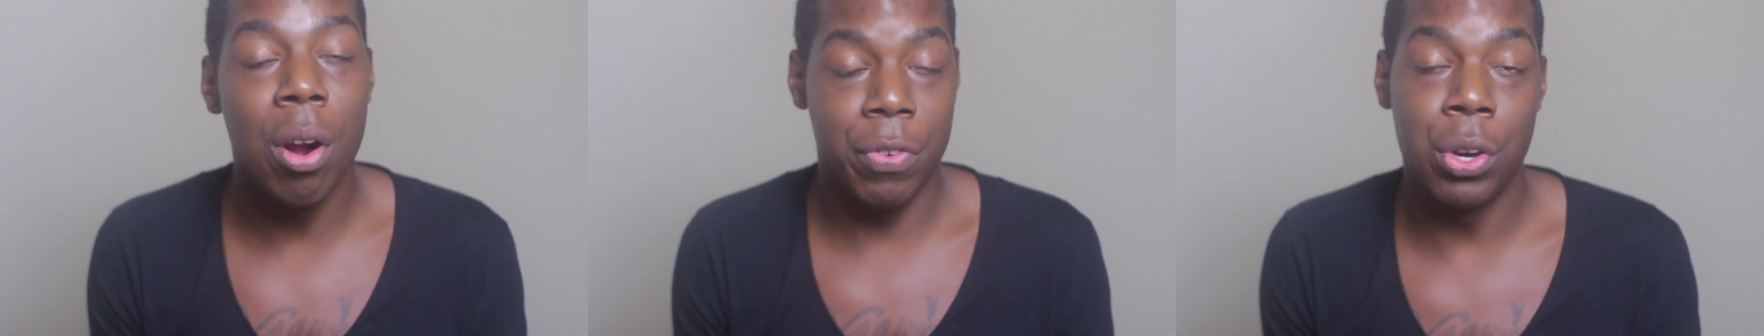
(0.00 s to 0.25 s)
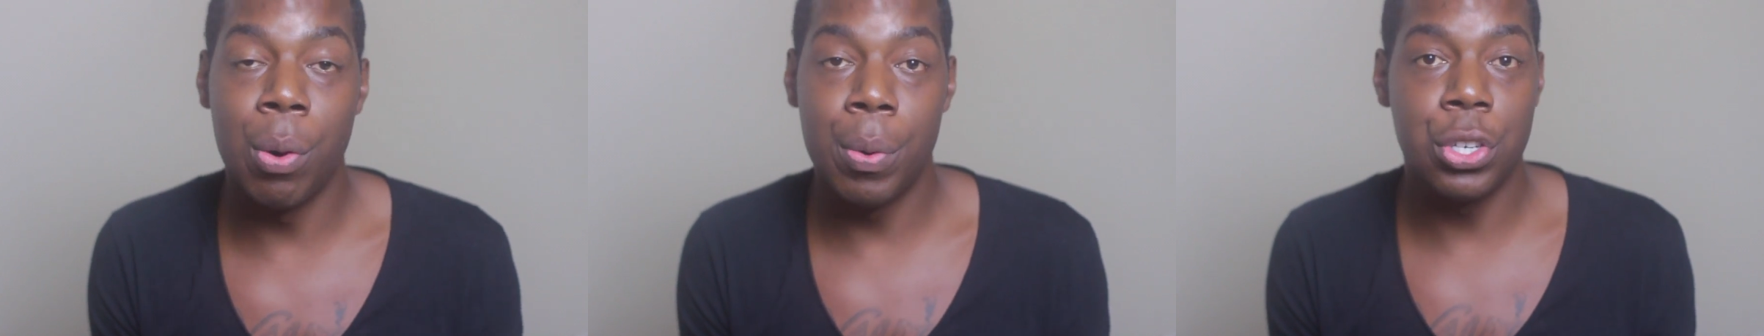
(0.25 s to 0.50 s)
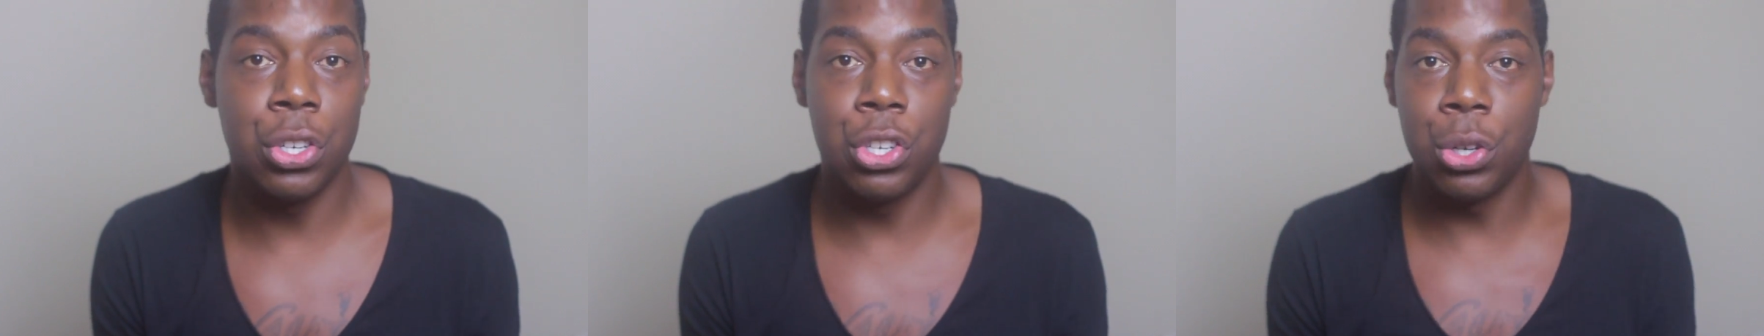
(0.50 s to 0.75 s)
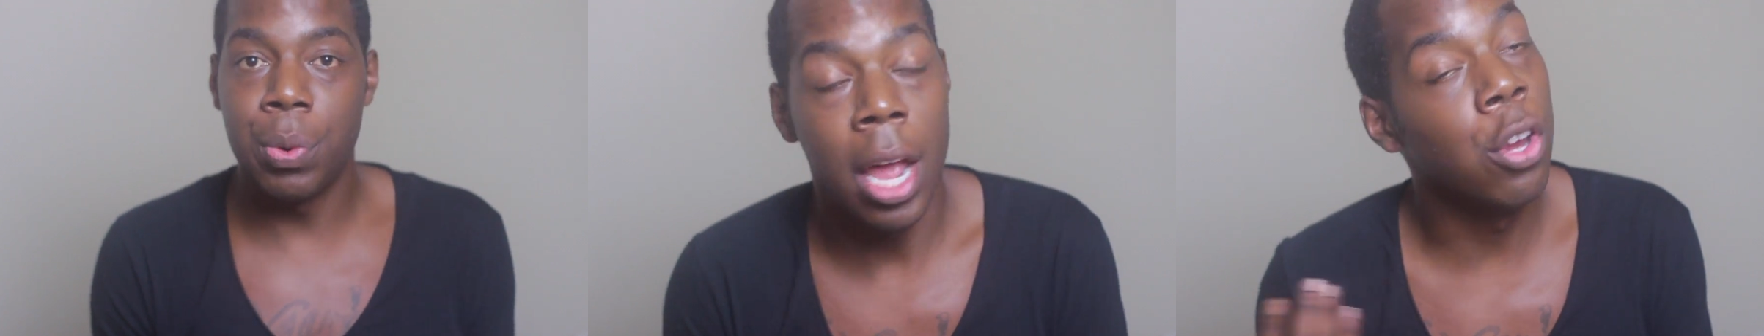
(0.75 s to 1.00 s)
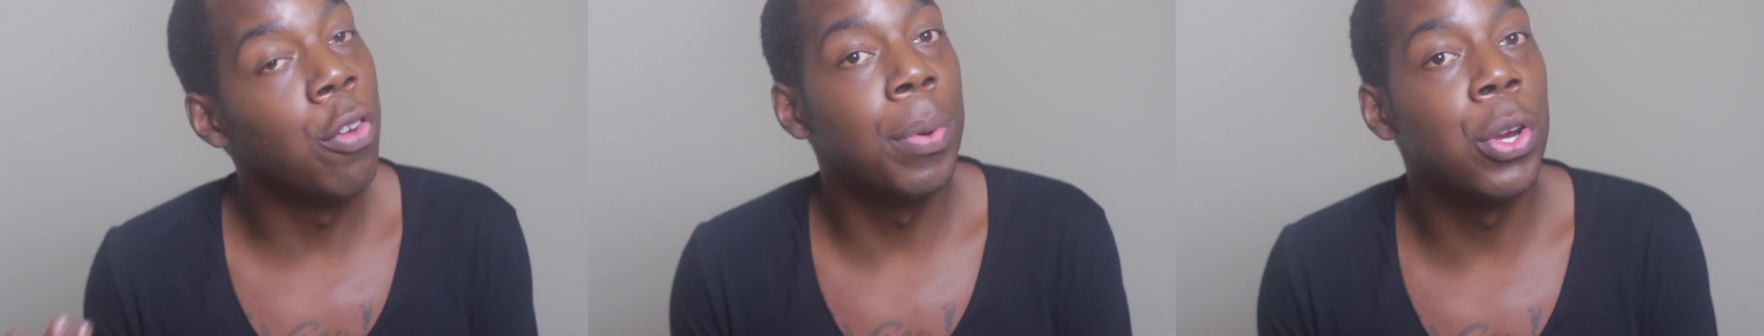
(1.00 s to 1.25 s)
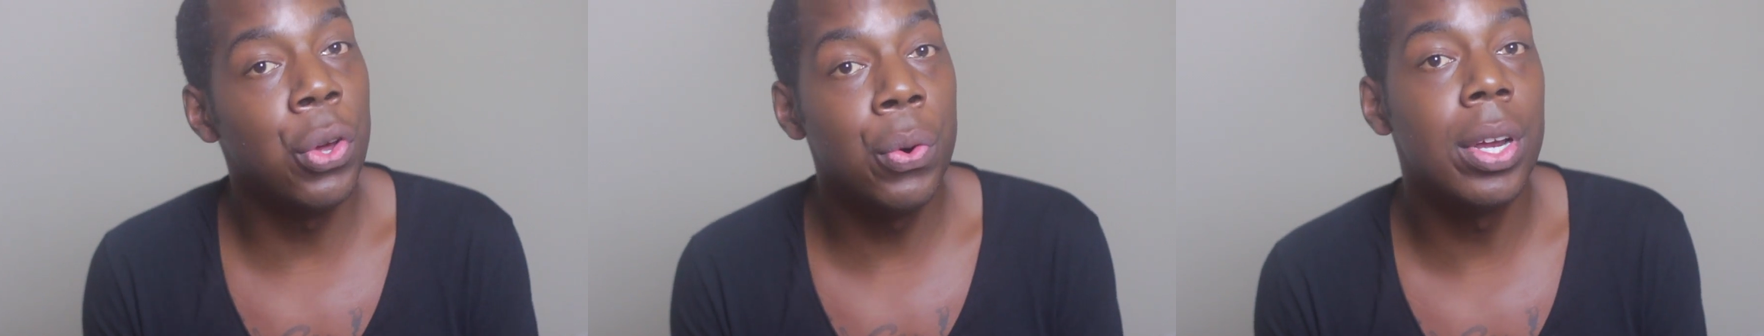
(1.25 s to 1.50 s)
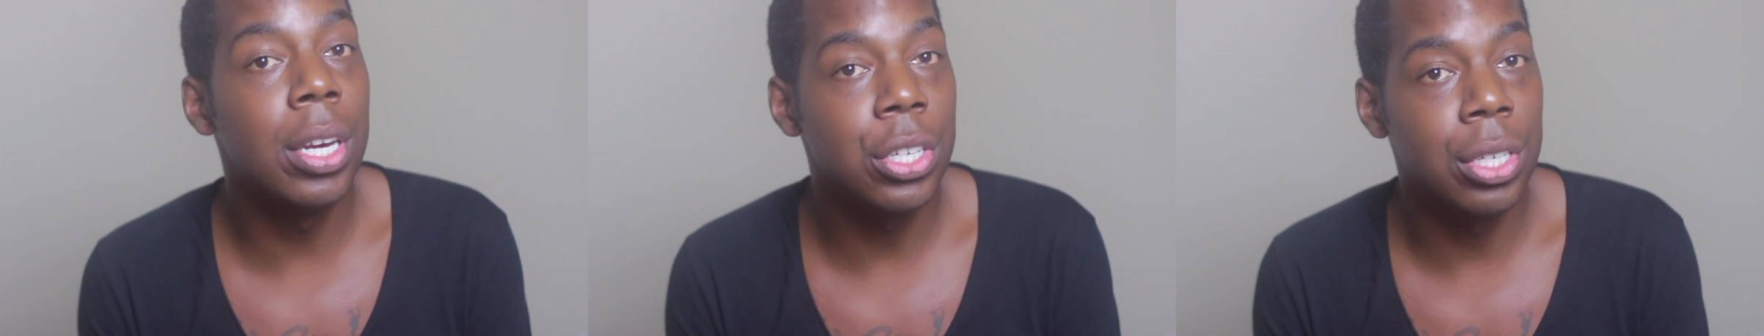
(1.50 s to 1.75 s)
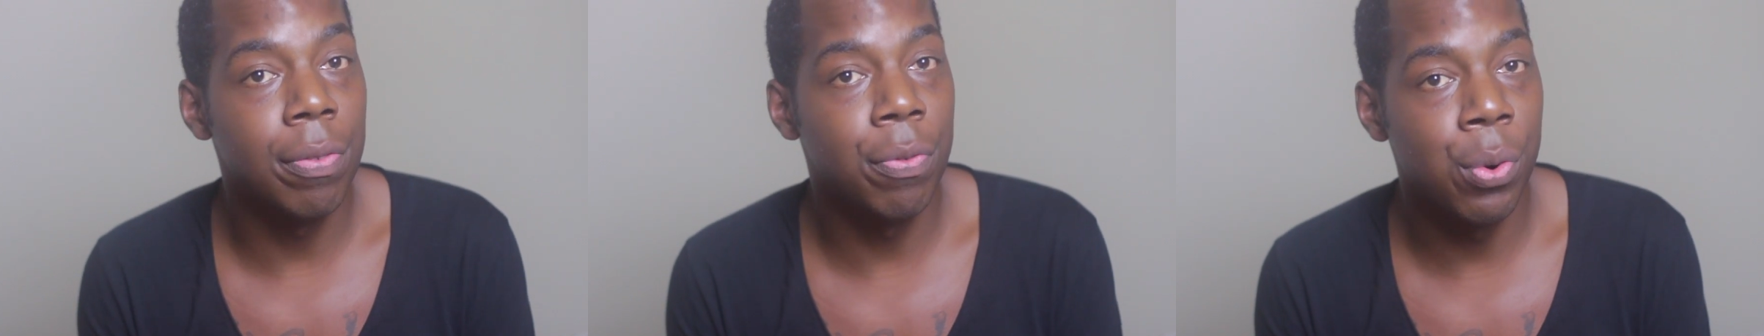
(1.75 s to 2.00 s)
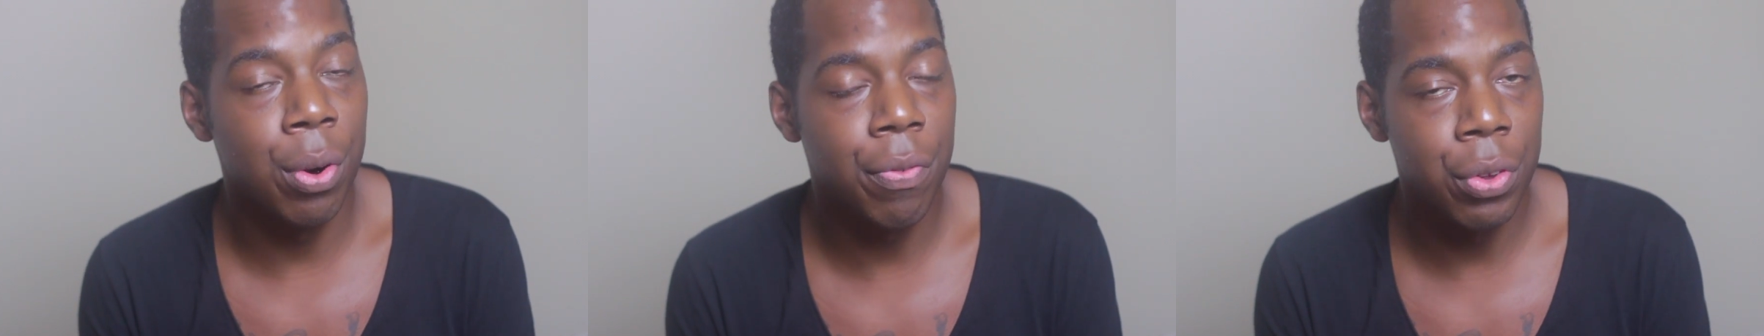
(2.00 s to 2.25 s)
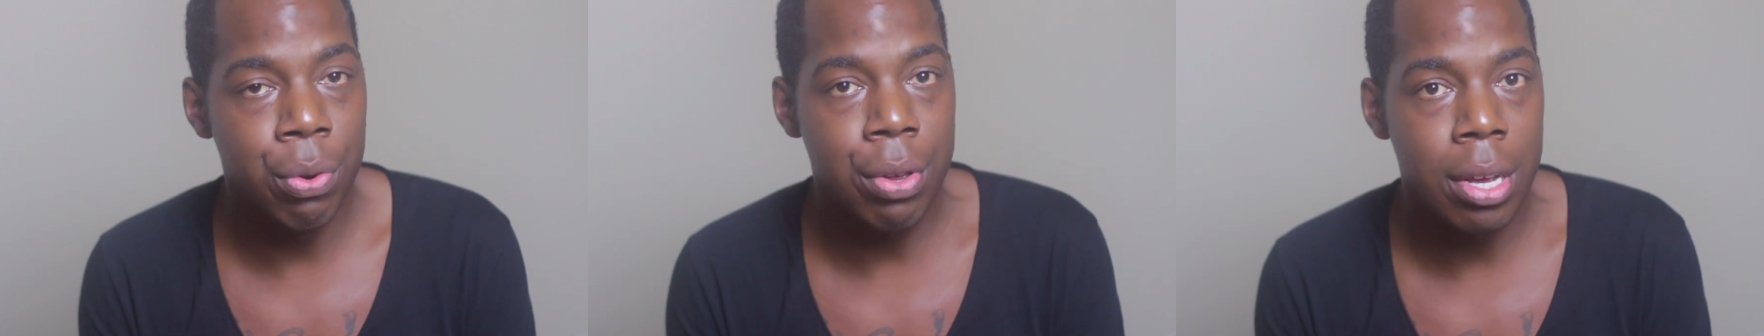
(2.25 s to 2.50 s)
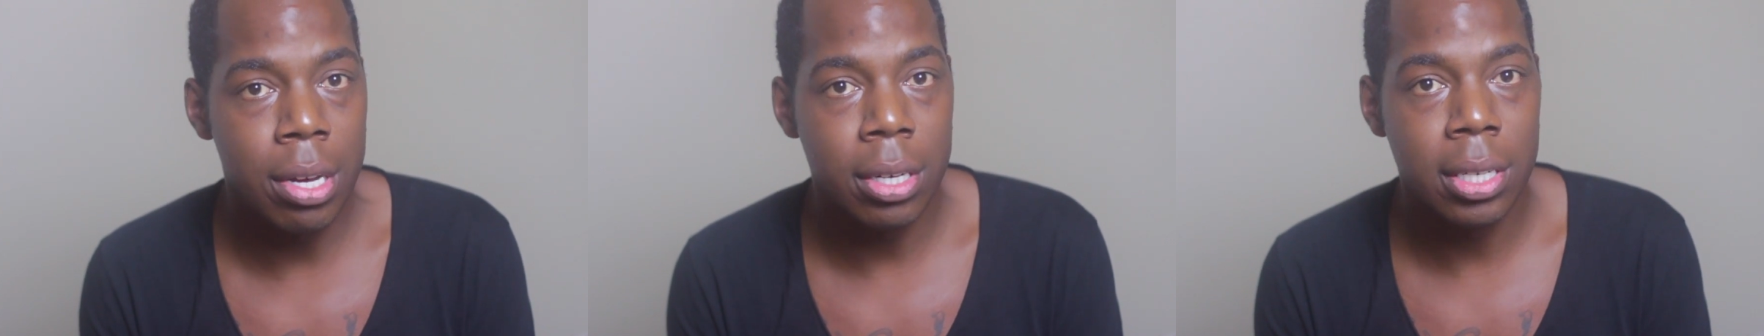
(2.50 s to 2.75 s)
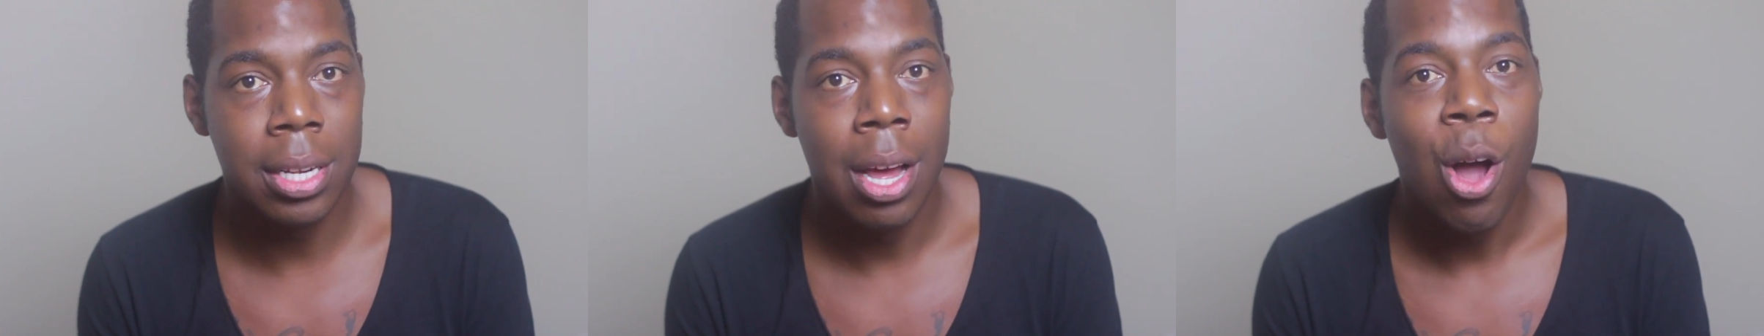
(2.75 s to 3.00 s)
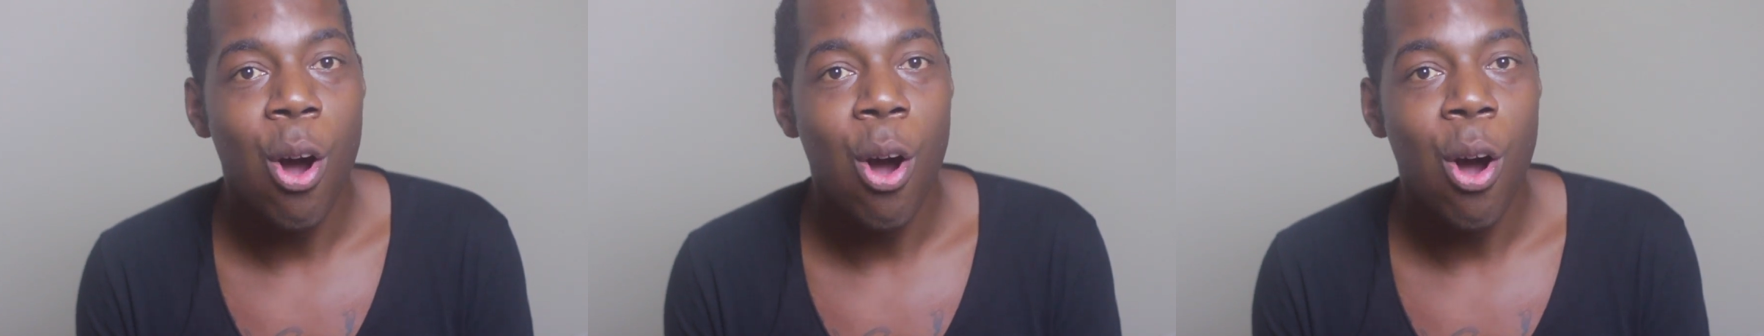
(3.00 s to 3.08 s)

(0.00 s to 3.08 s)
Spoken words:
if you know what you're doing and you've been doing this shit for a few years.